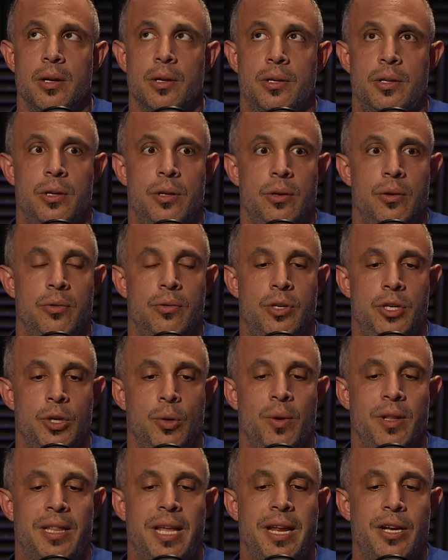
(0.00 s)
to do
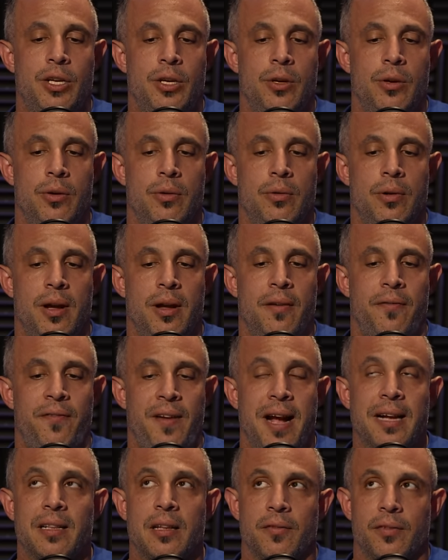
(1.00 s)
what they do
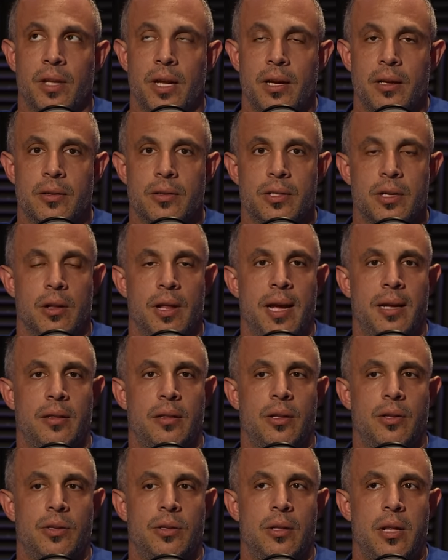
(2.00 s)
effectively. So like
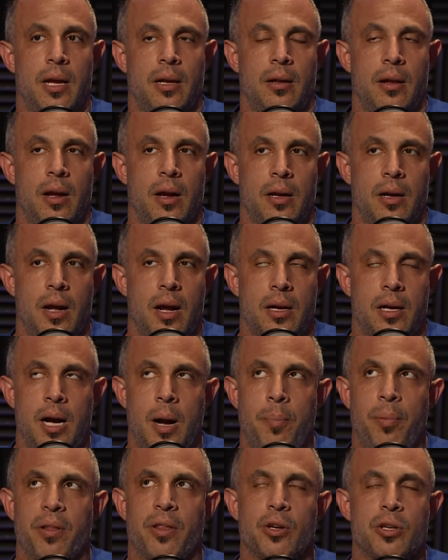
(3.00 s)
like a, a,
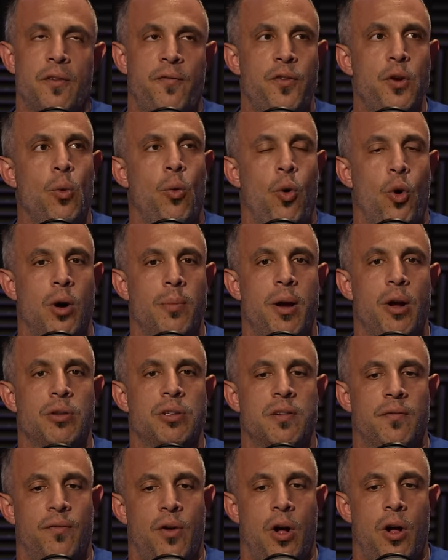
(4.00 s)
couple there's a few
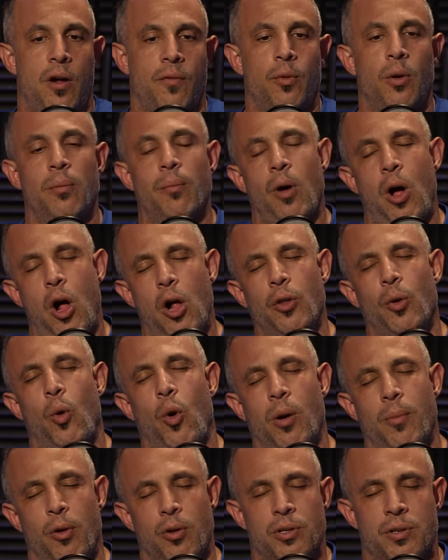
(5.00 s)
hormones involved. Well, all the
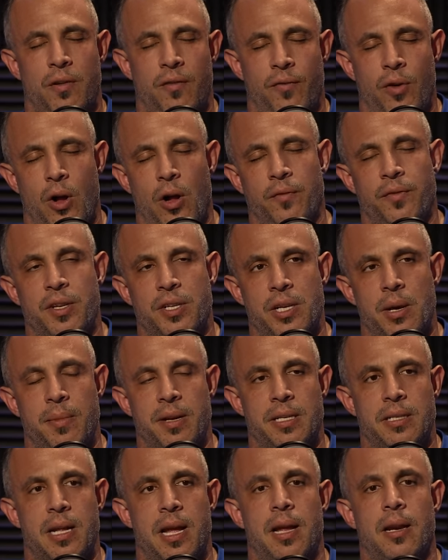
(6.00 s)
hormones are involved to some
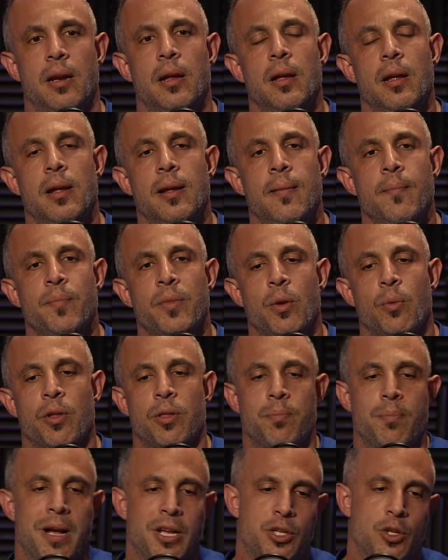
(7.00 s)
extent
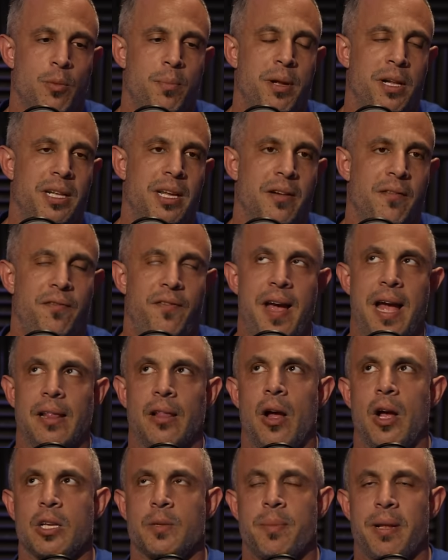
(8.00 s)
with muscle building and fat
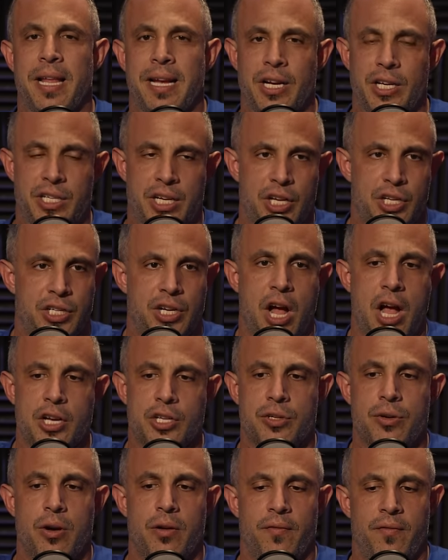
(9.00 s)
loss, but like a
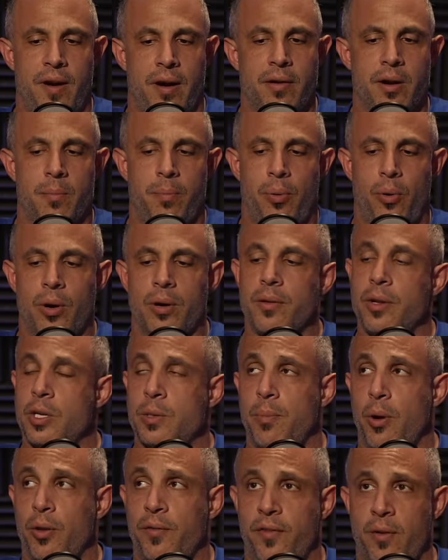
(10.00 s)
testosterone very important. This
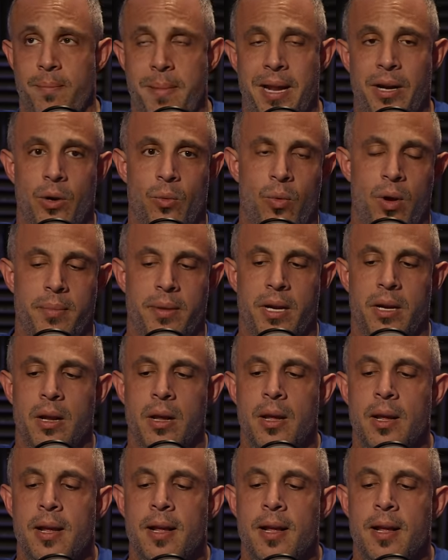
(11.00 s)
is both for men and women.